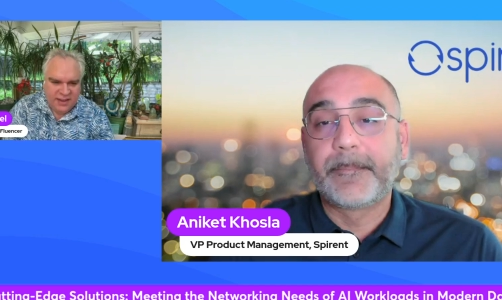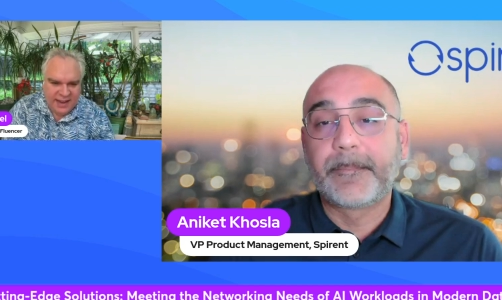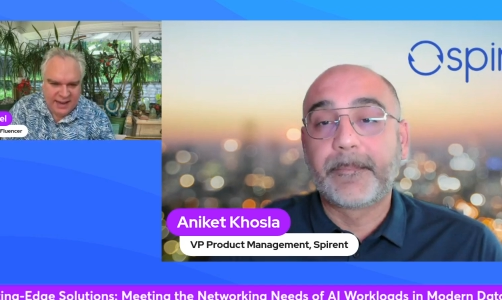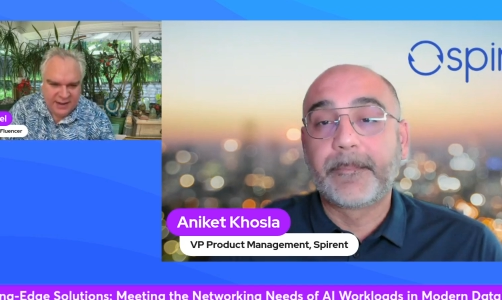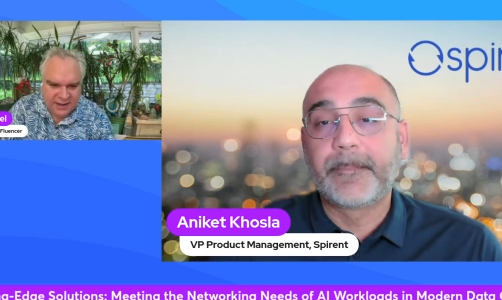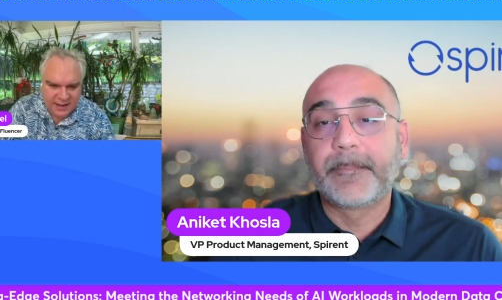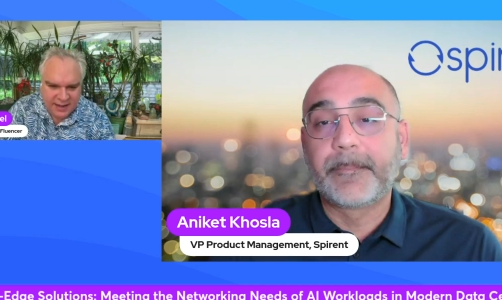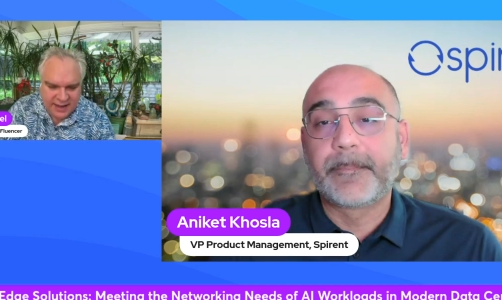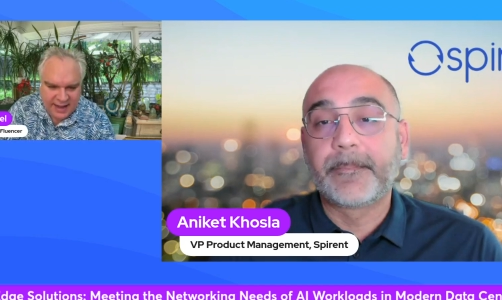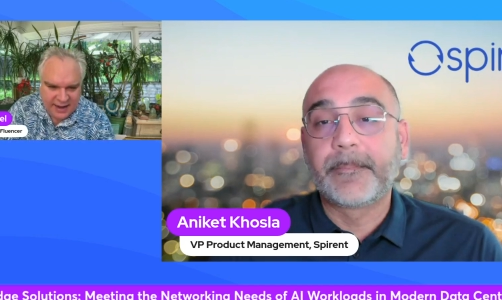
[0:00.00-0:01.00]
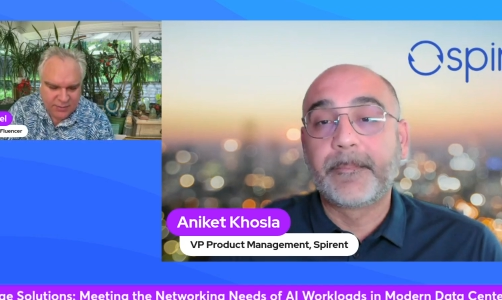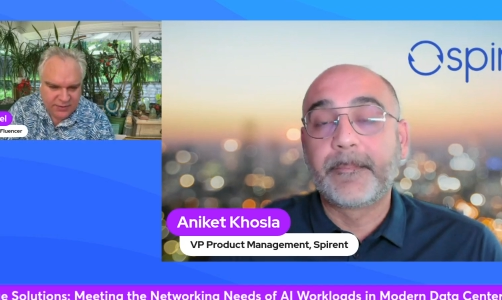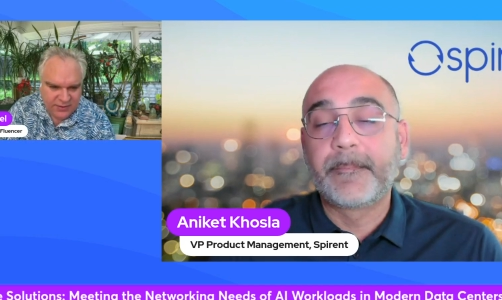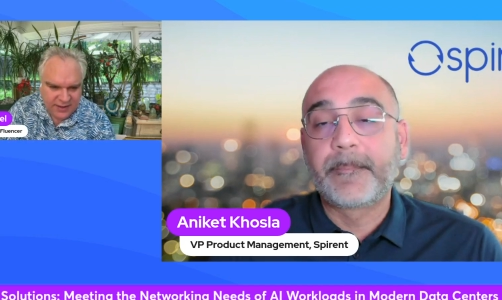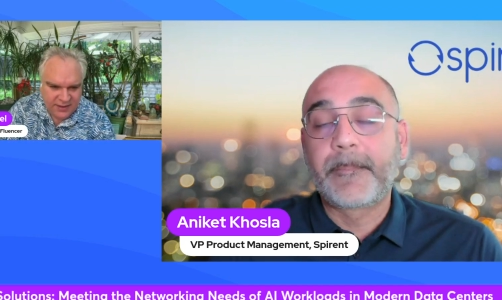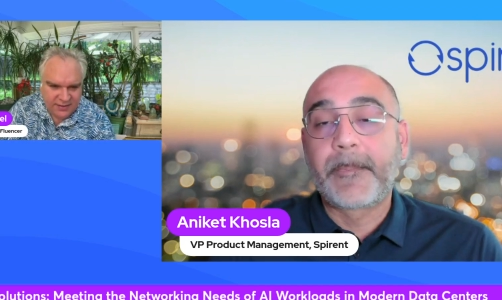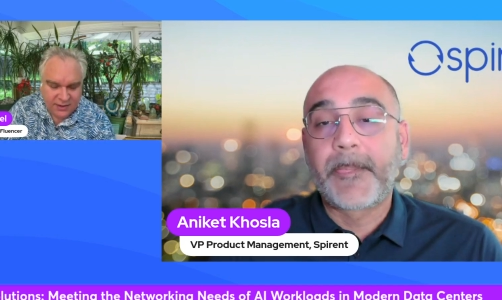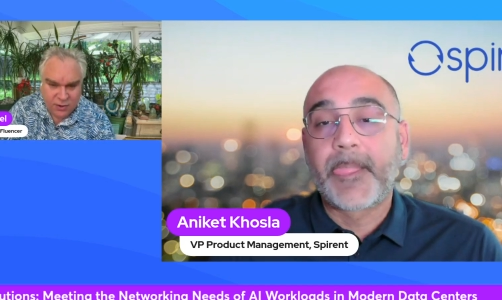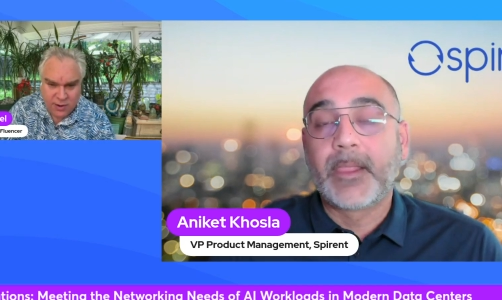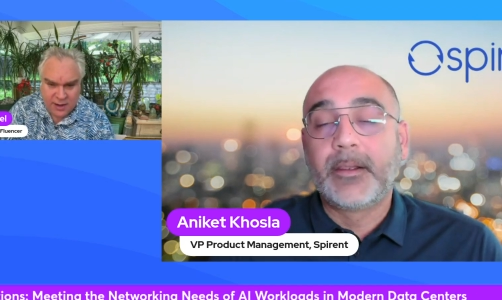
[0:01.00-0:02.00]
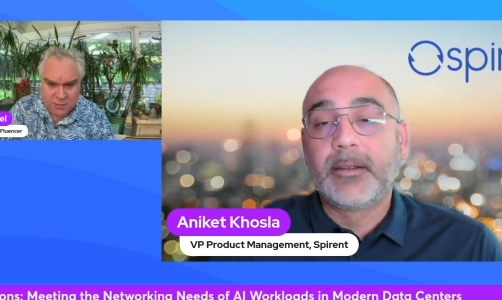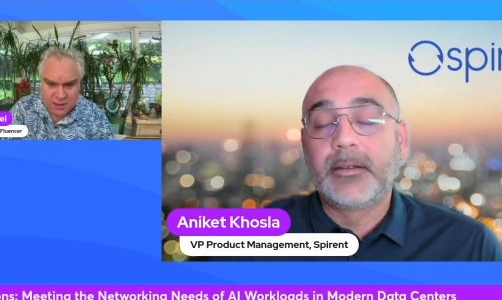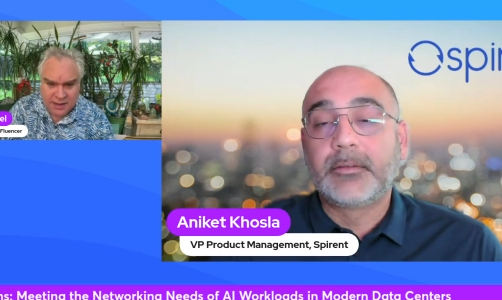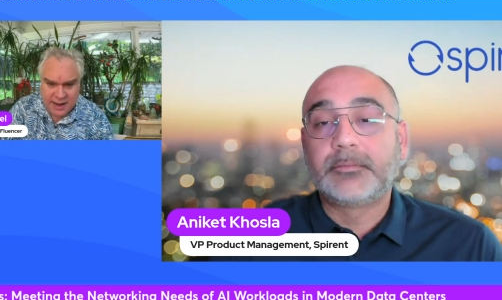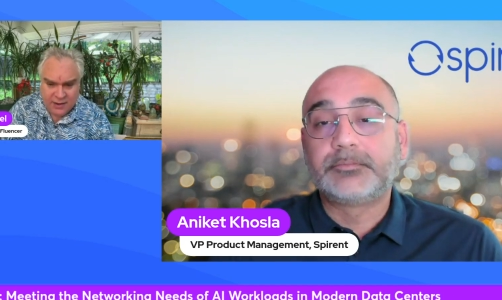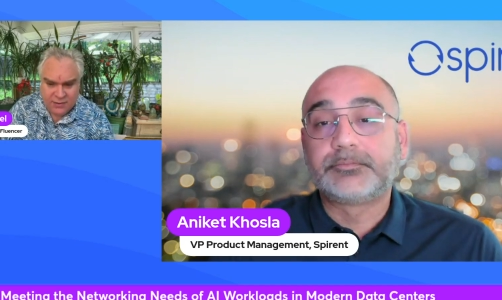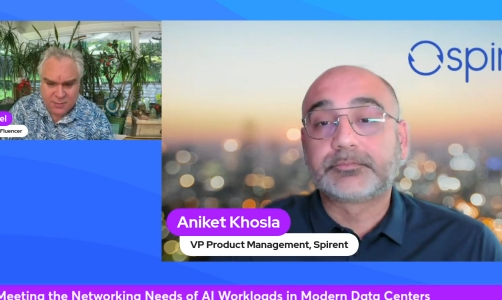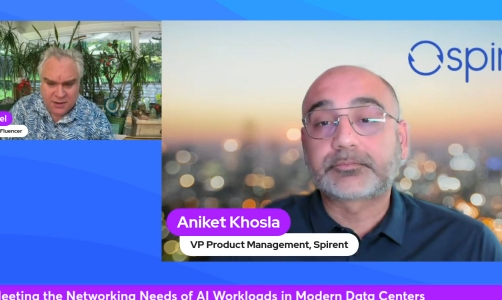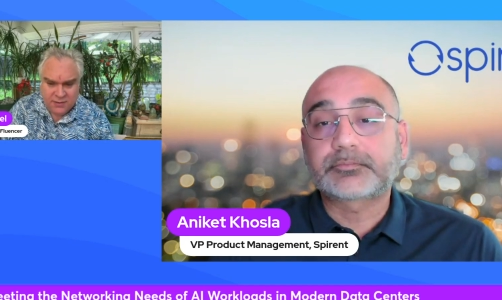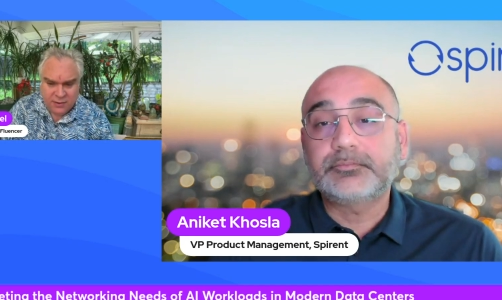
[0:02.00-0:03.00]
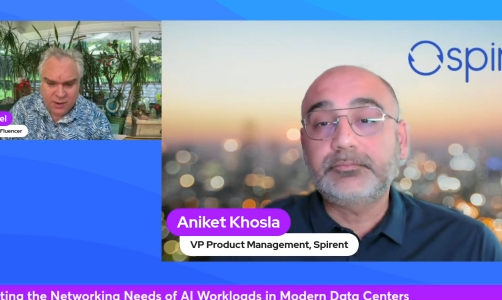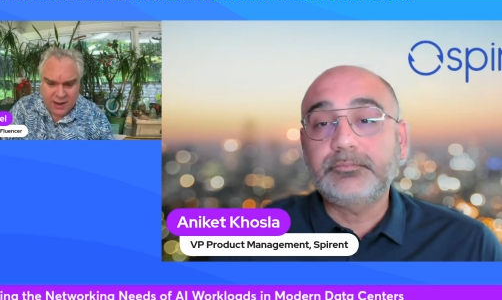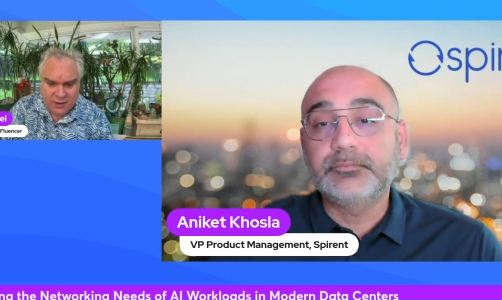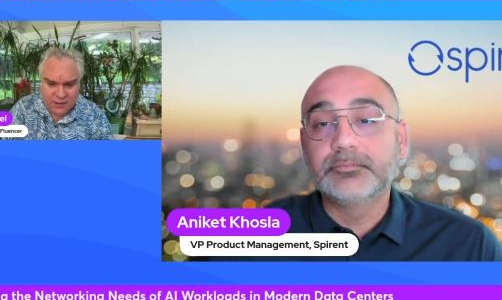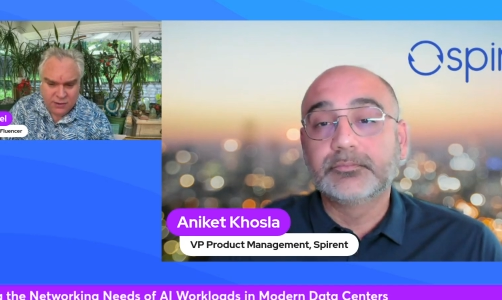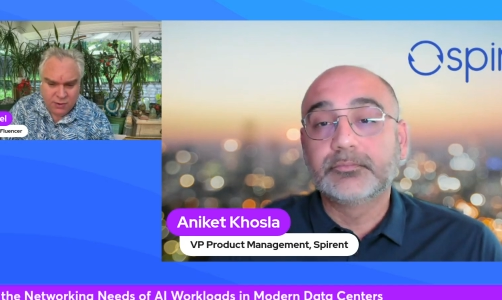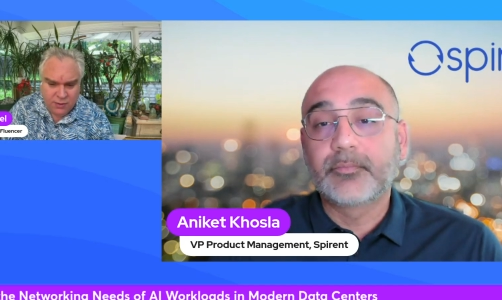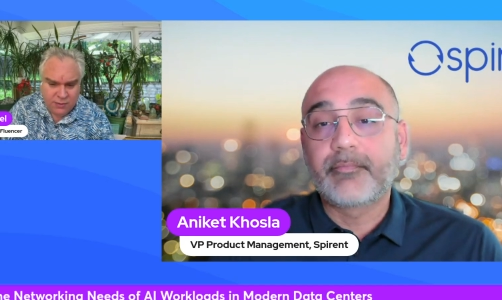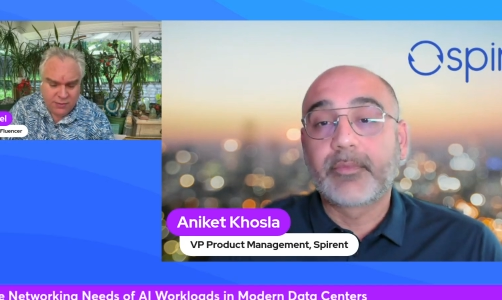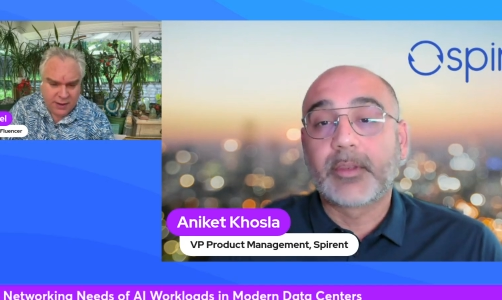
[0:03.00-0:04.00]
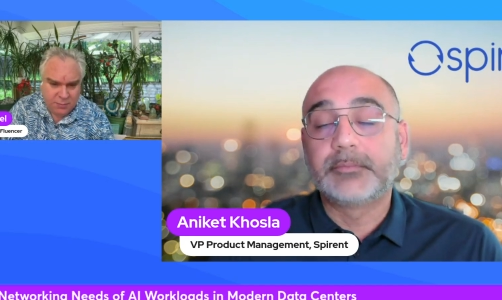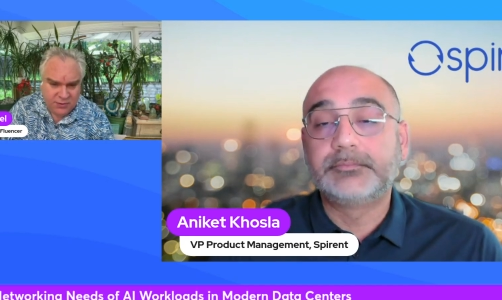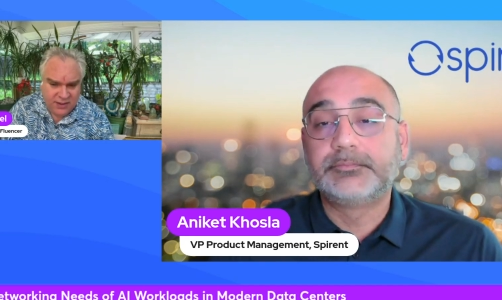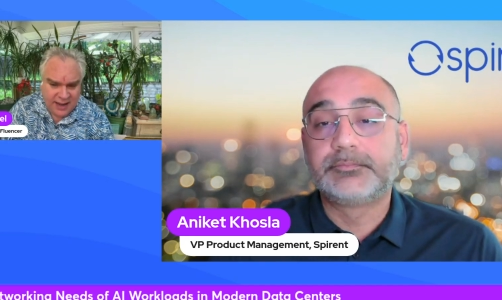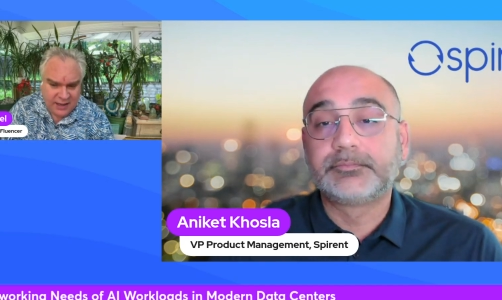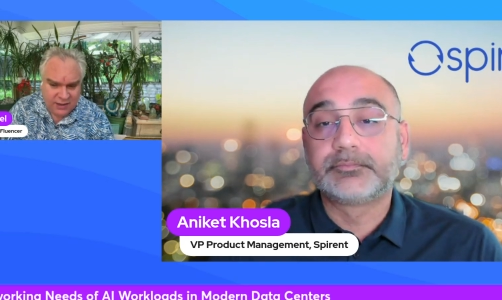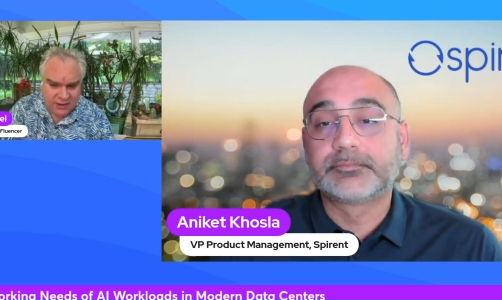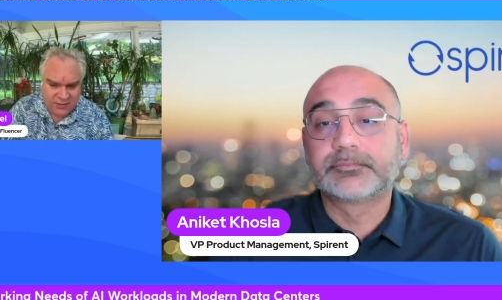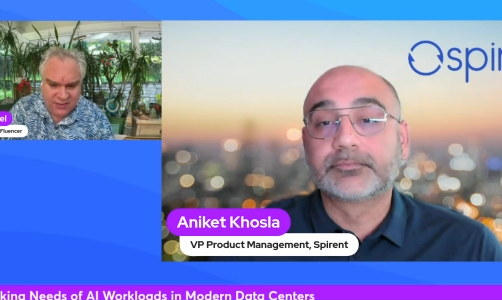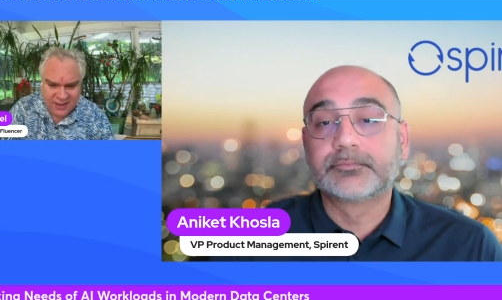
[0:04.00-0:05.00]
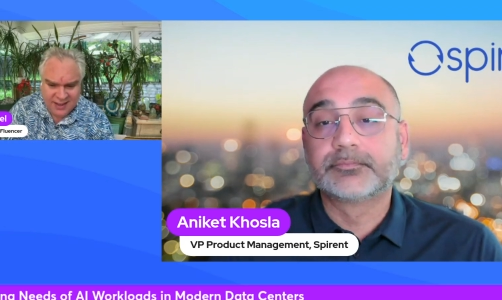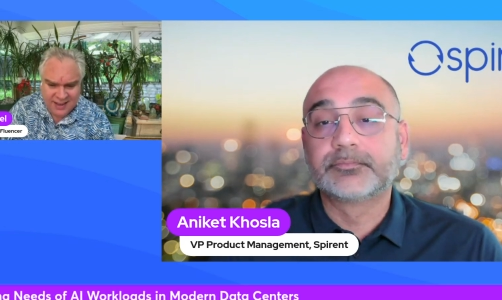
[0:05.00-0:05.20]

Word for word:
Speaker 1: said. And we've seen these incredible announcements around the growth of hyperscalers.